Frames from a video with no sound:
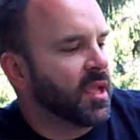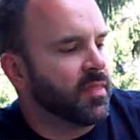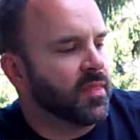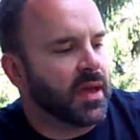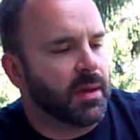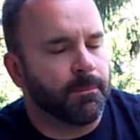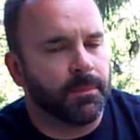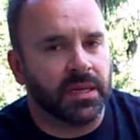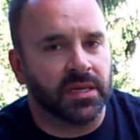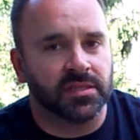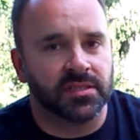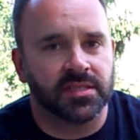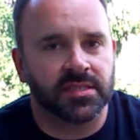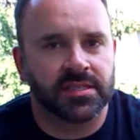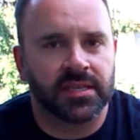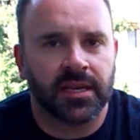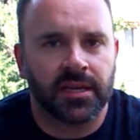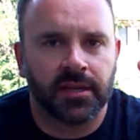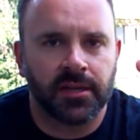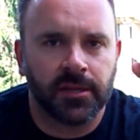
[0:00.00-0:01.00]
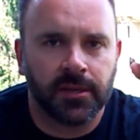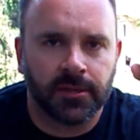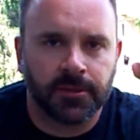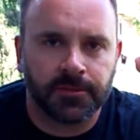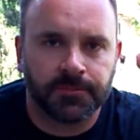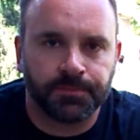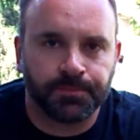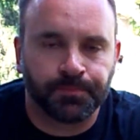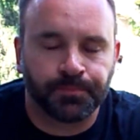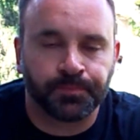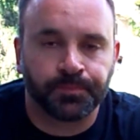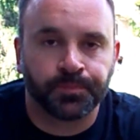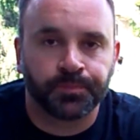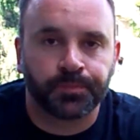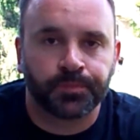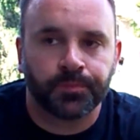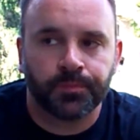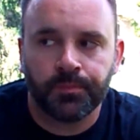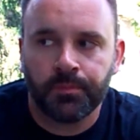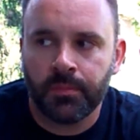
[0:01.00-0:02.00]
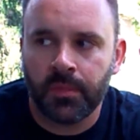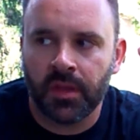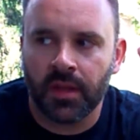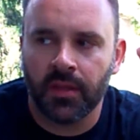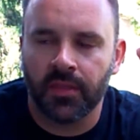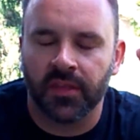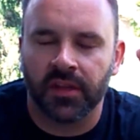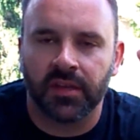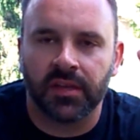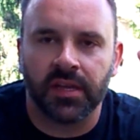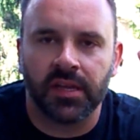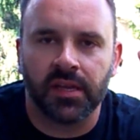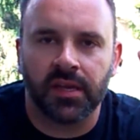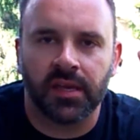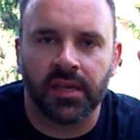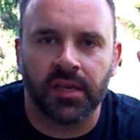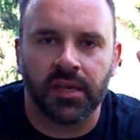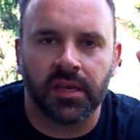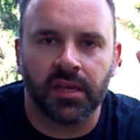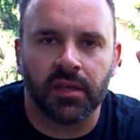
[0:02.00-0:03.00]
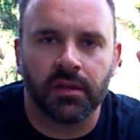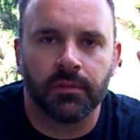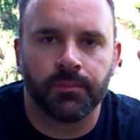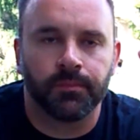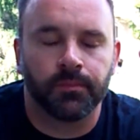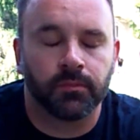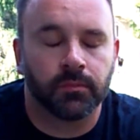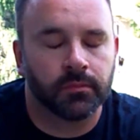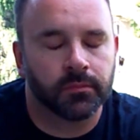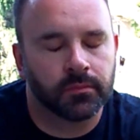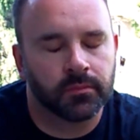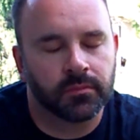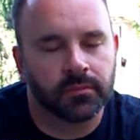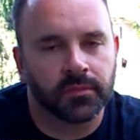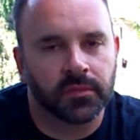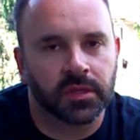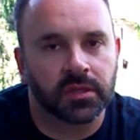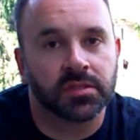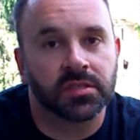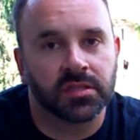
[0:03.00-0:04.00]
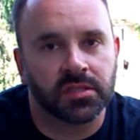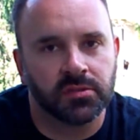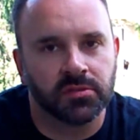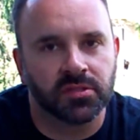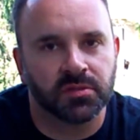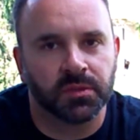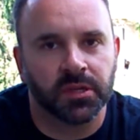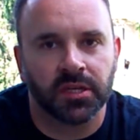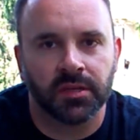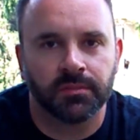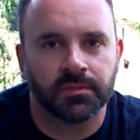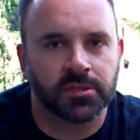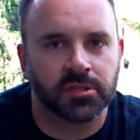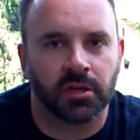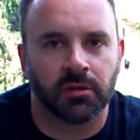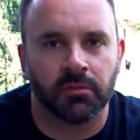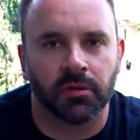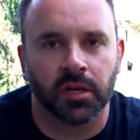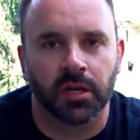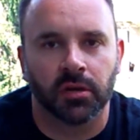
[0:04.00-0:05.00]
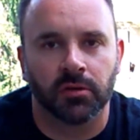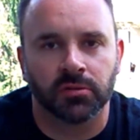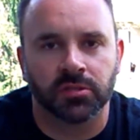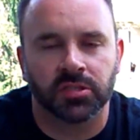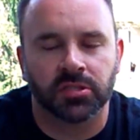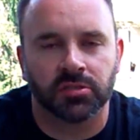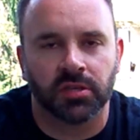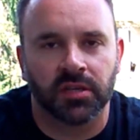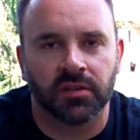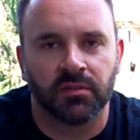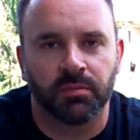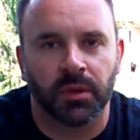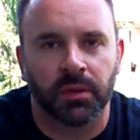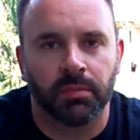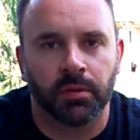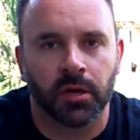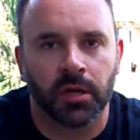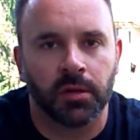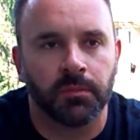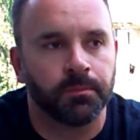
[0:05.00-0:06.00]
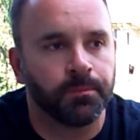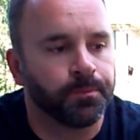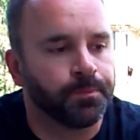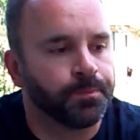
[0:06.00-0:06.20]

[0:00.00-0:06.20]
That being said, the excuse me, it's already going straight to my brain.